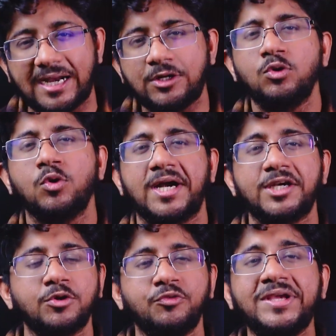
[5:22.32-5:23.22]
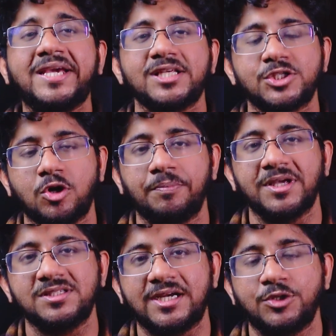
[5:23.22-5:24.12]
Try to look at your weakest
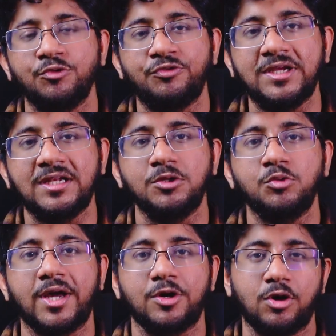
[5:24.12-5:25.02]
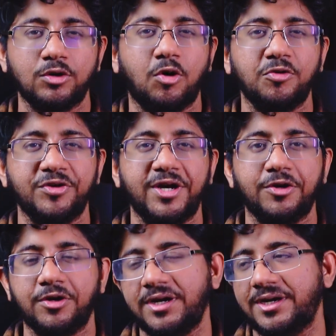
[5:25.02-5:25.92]
topics that you feel you are not
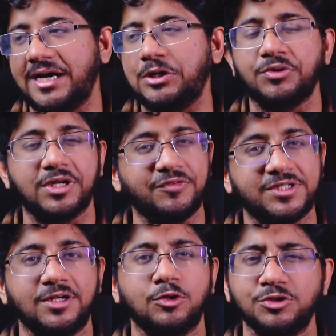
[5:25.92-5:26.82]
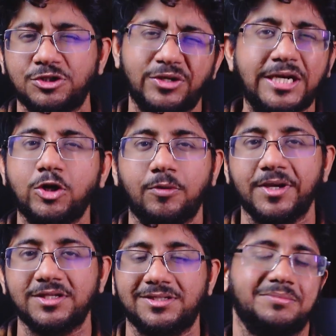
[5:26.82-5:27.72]
confident on and try to revisit those three
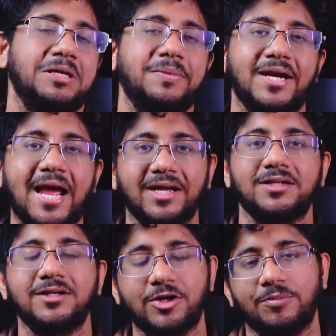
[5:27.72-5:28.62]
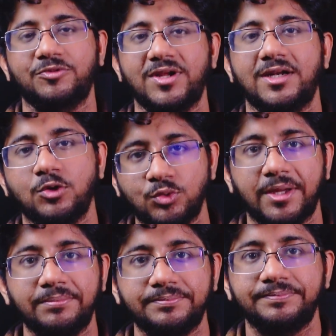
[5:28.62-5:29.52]
topics. Maybe rank the top three and do
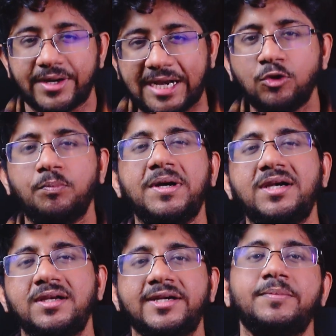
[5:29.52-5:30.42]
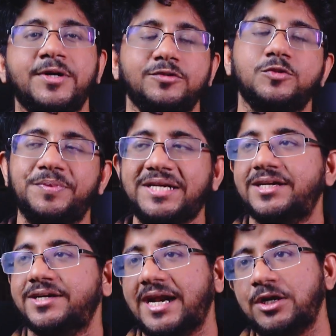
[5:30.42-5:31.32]
them. Try to build a little bit of
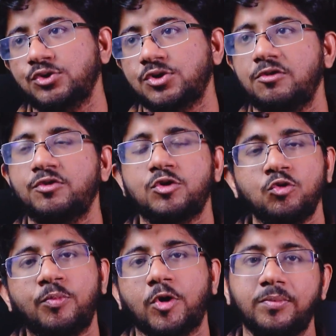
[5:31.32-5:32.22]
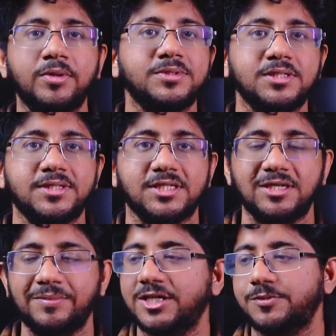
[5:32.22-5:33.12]
speed. Try to solve two problems in
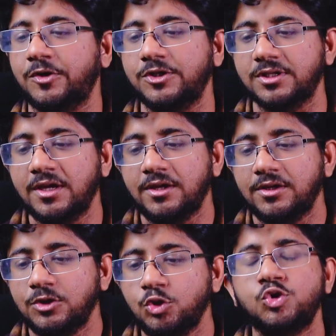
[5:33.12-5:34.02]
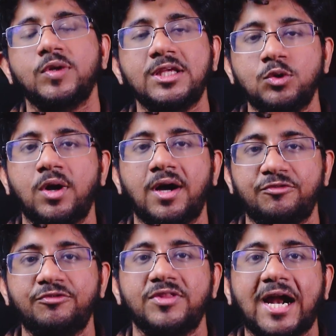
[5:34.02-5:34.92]
60 minutes, because usually you
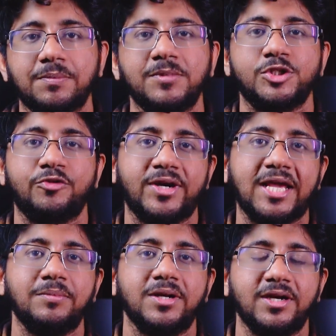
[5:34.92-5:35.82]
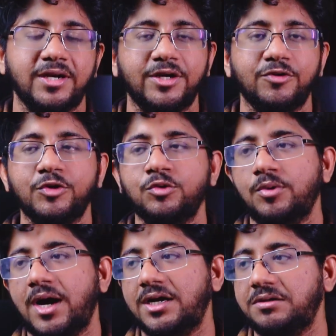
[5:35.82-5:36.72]
have that much of time in an
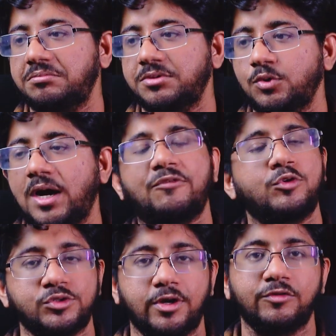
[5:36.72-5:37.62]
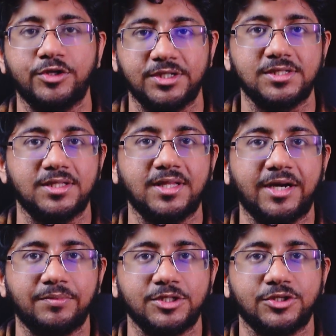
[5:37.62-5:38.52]
interview and you have to solve questions in
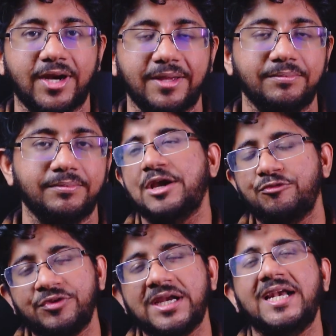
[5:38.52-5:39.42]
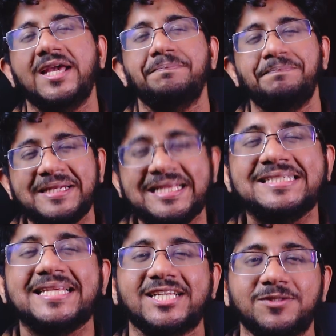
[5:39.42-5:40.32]
that much time. Every day,
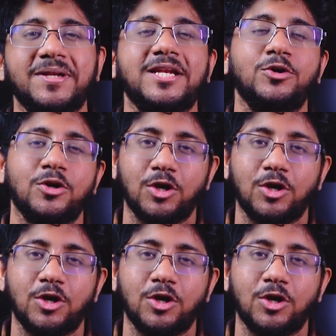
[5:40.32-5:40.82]
please explain your